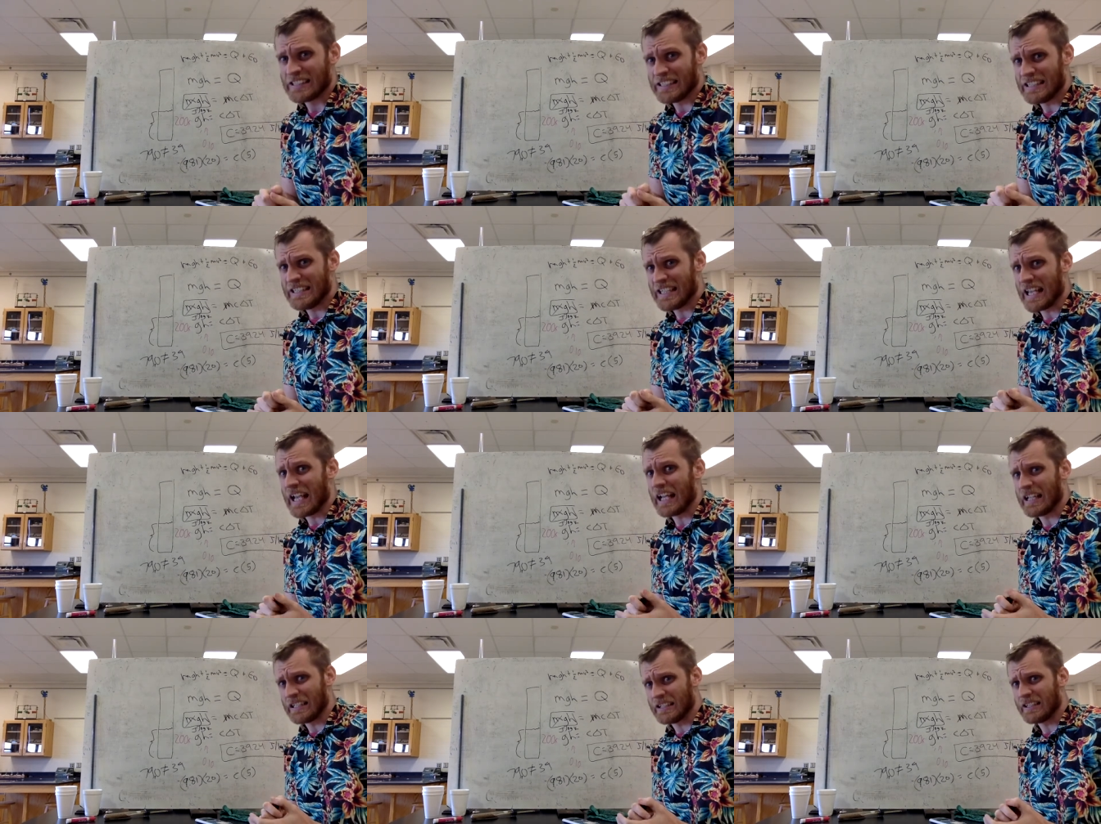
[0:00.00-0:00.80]
Yeah,
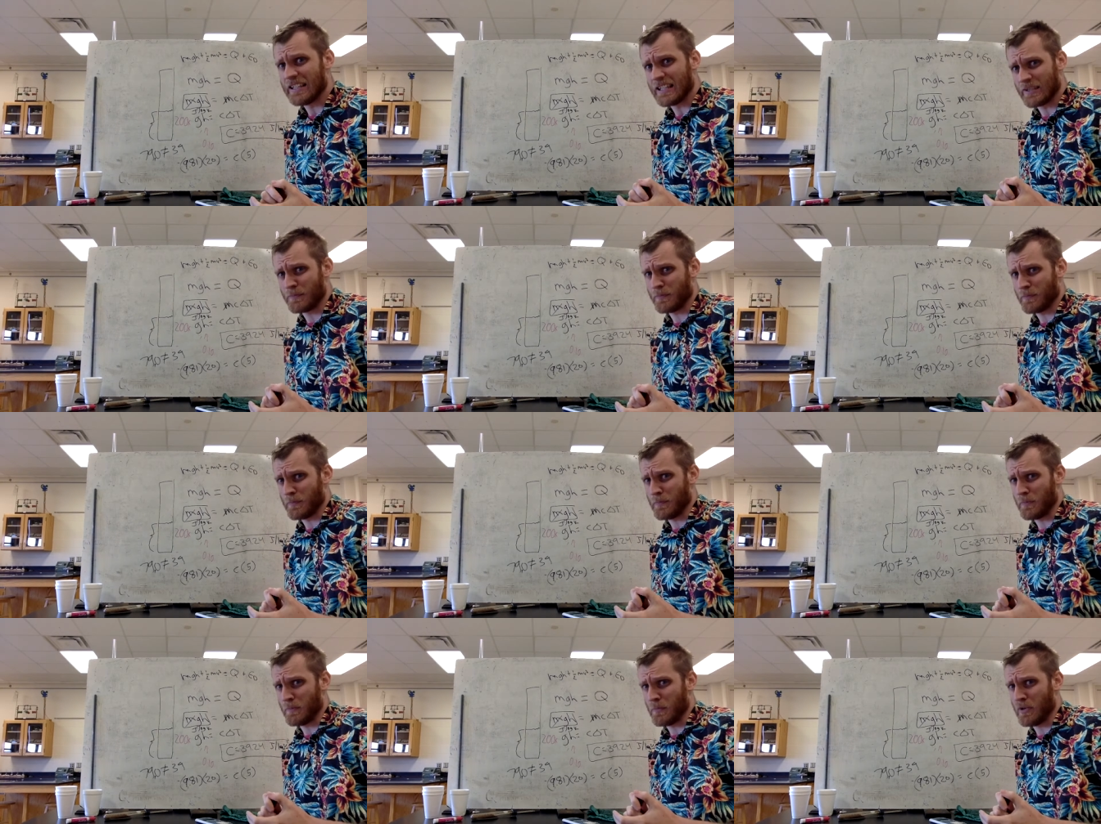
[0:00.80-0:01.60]
that's
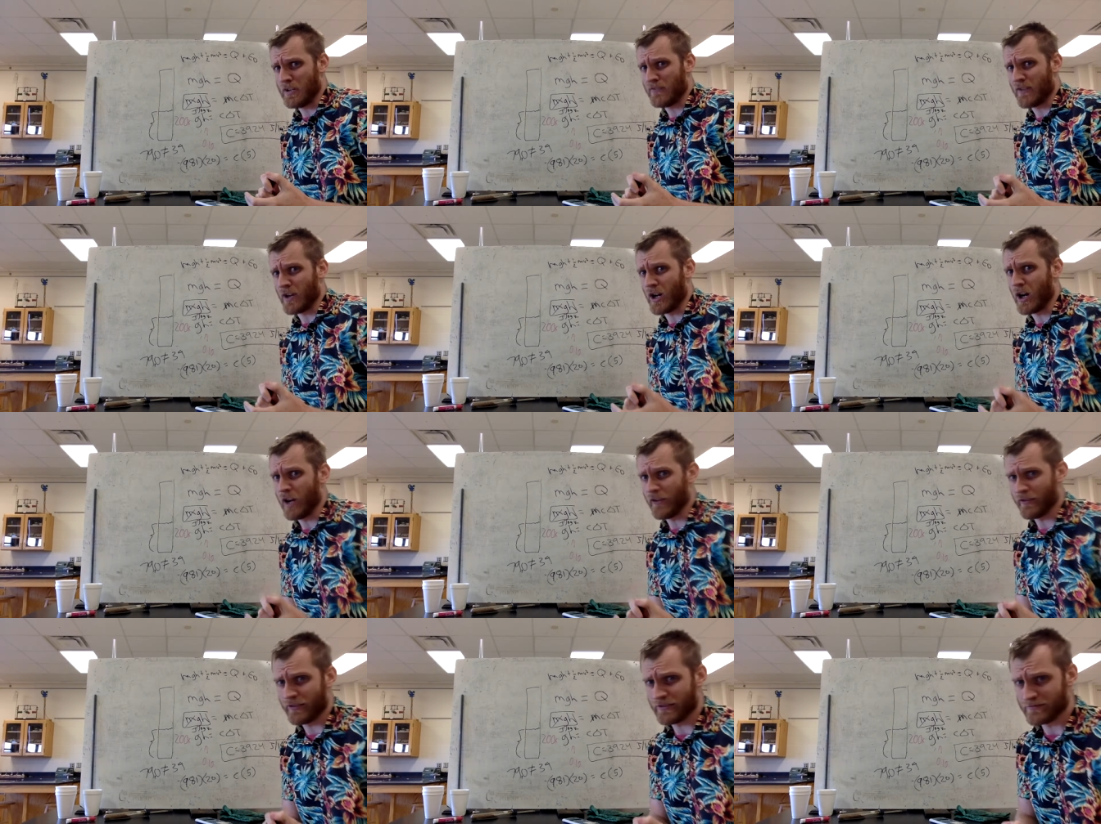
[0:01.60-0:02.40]
pretty far
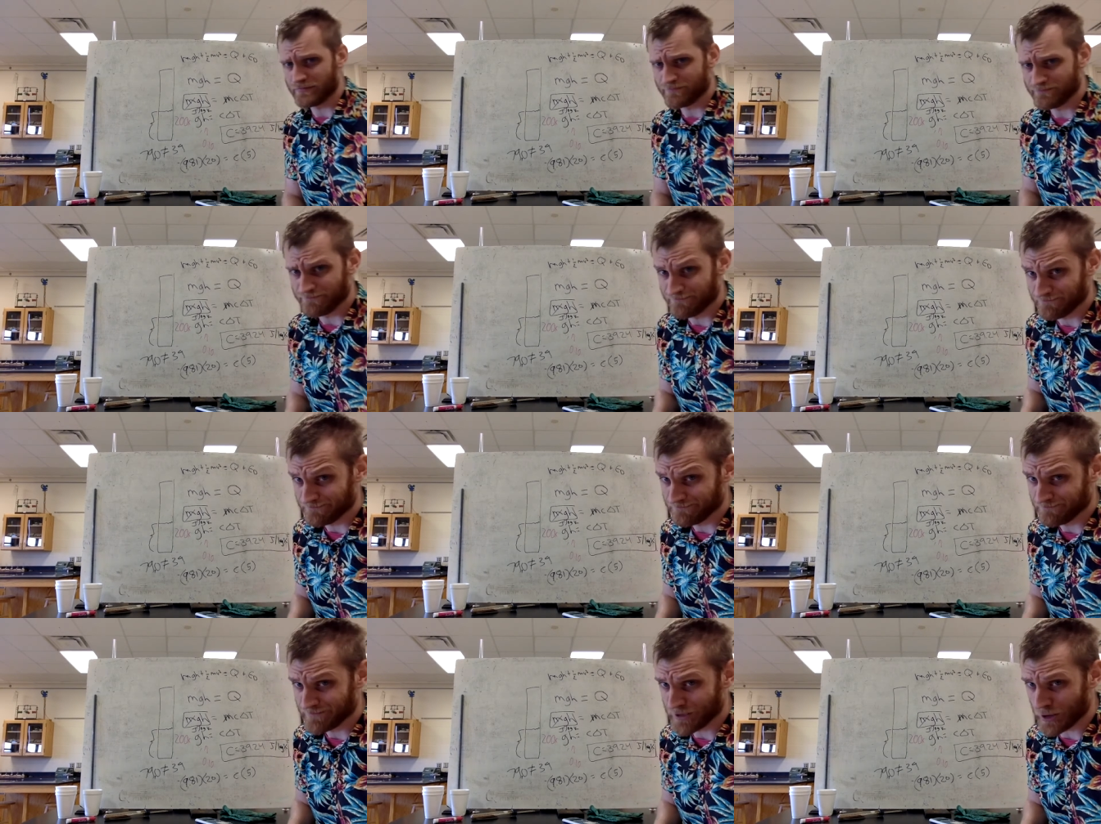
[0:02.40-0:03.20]
off.
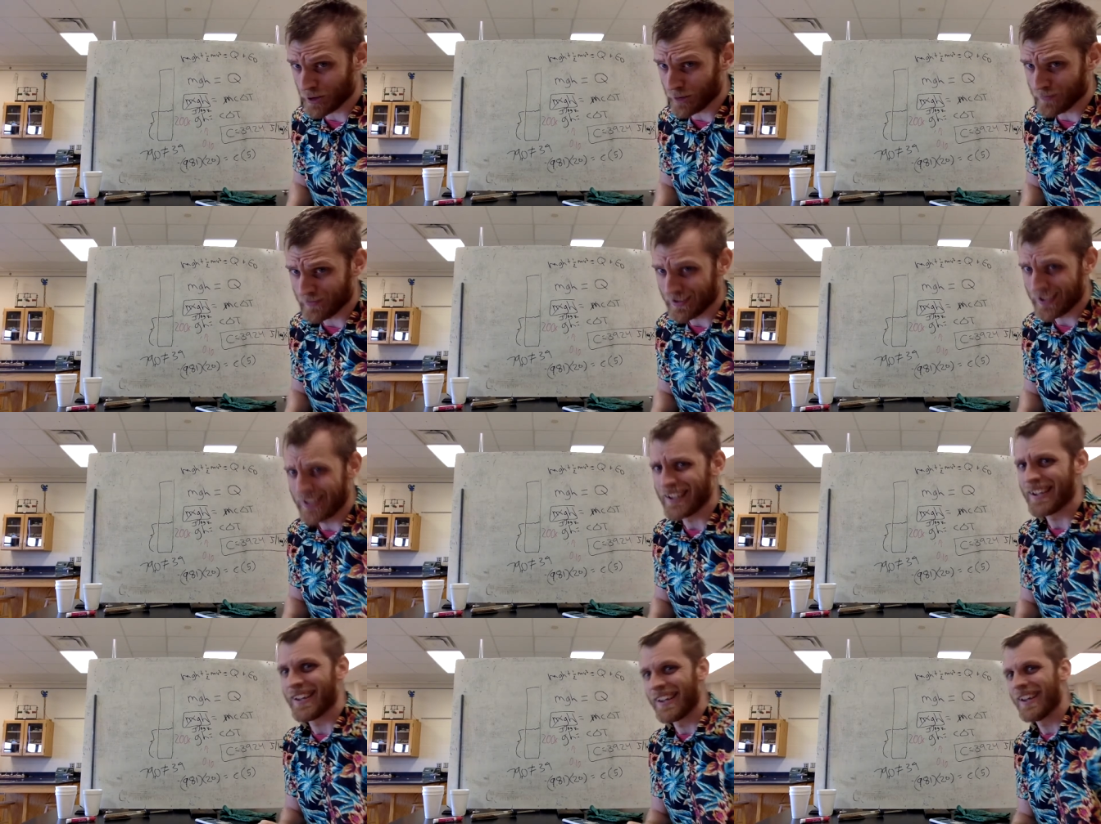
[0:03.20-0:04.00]
So
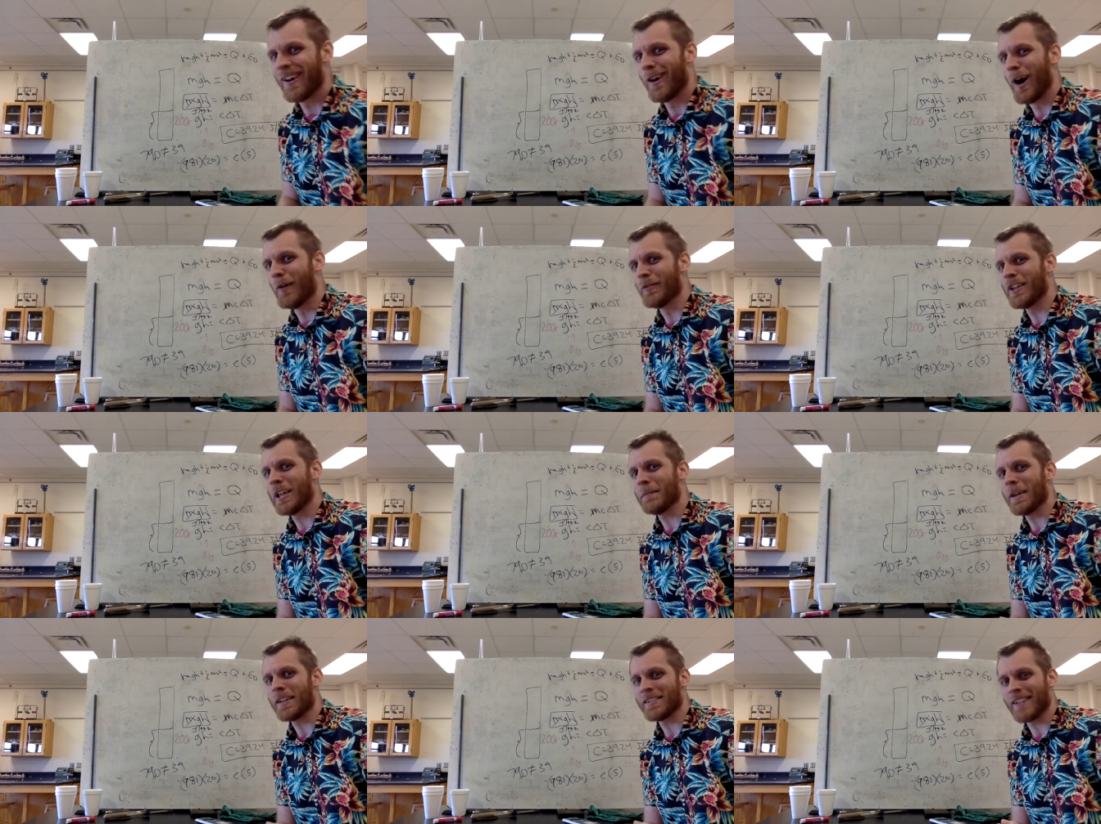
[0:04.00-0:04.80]
Hopefully
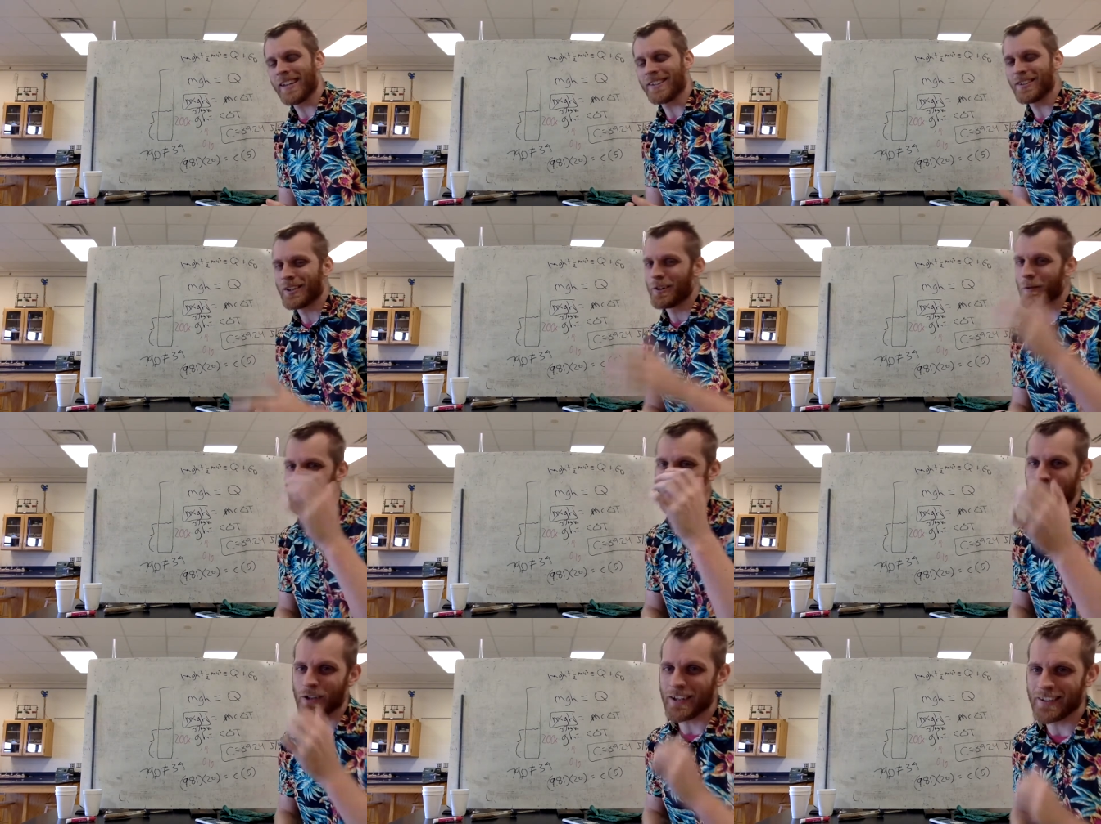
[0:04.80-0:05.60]
that makes sense. We're
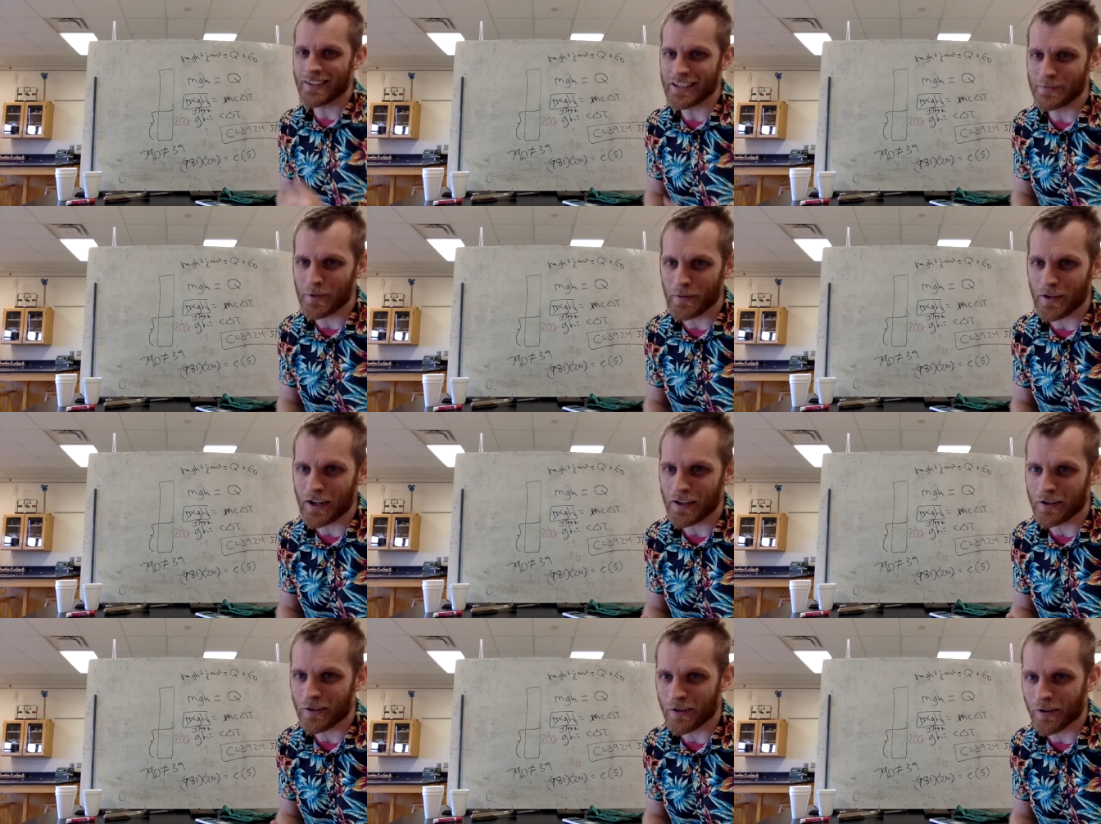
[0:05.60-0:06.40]
going to try this experiment
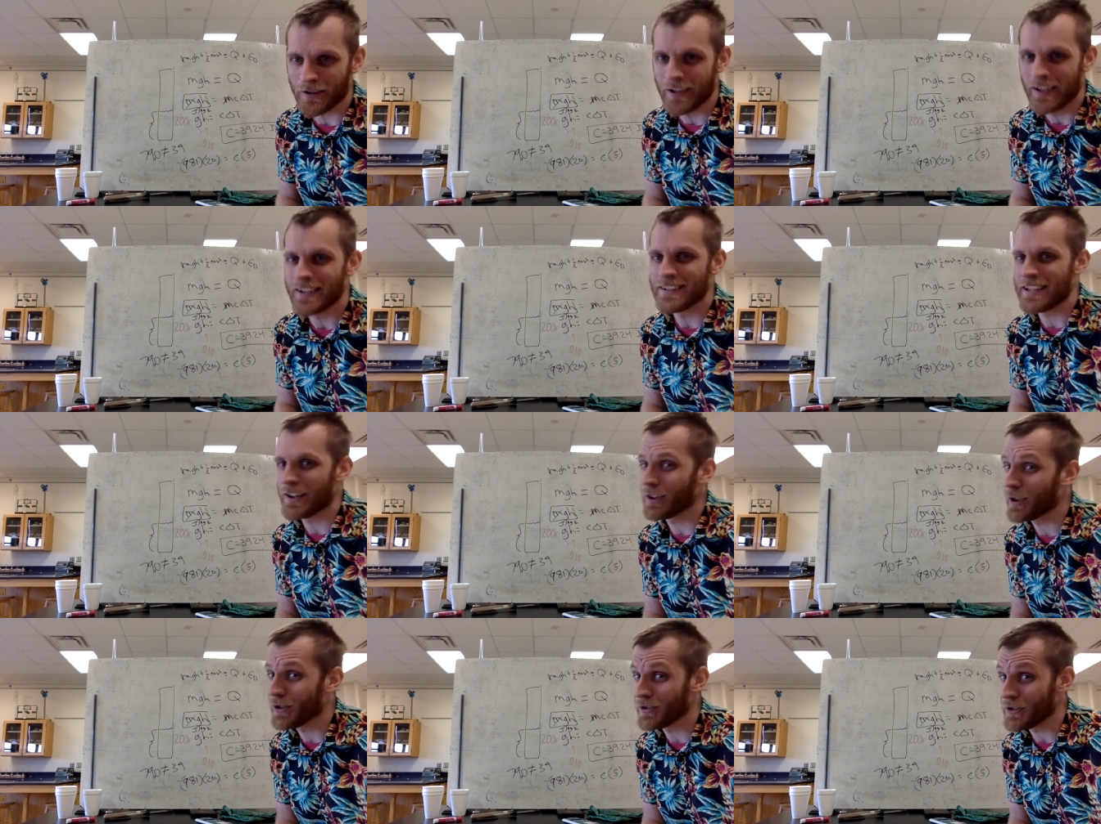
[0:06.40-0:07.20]
on your own, see how
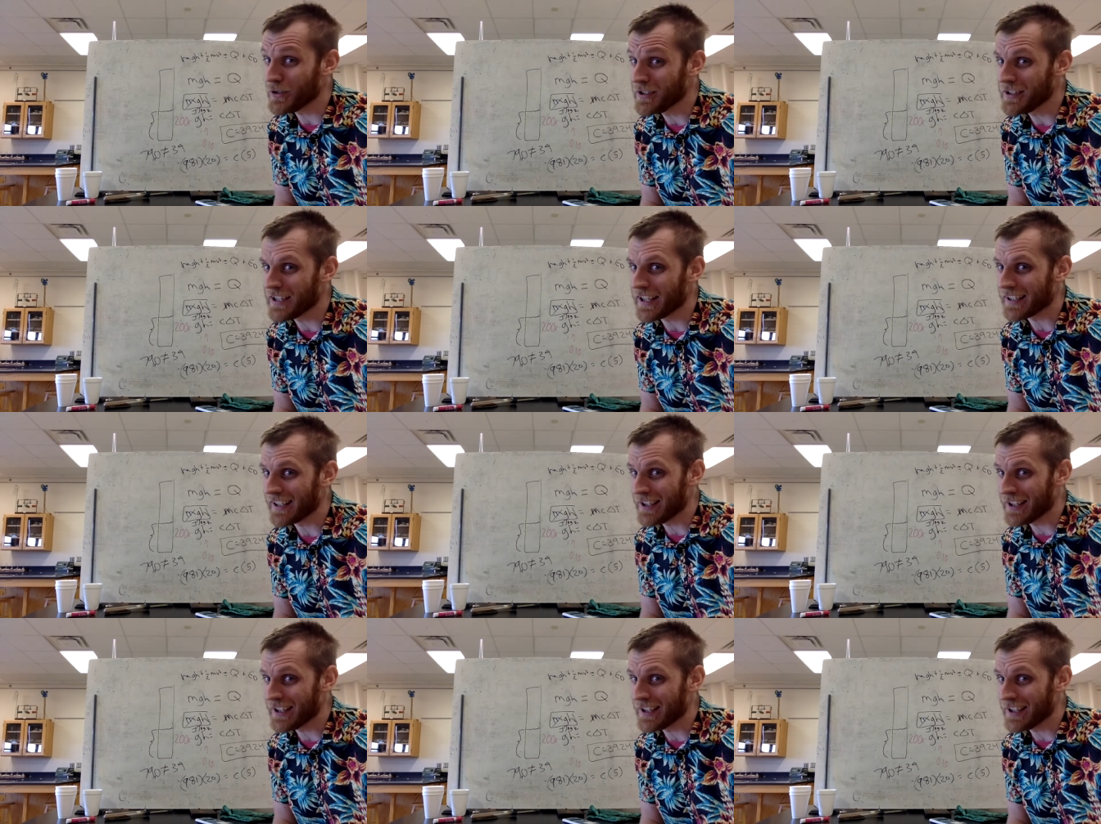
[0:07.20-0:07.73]
close you can get.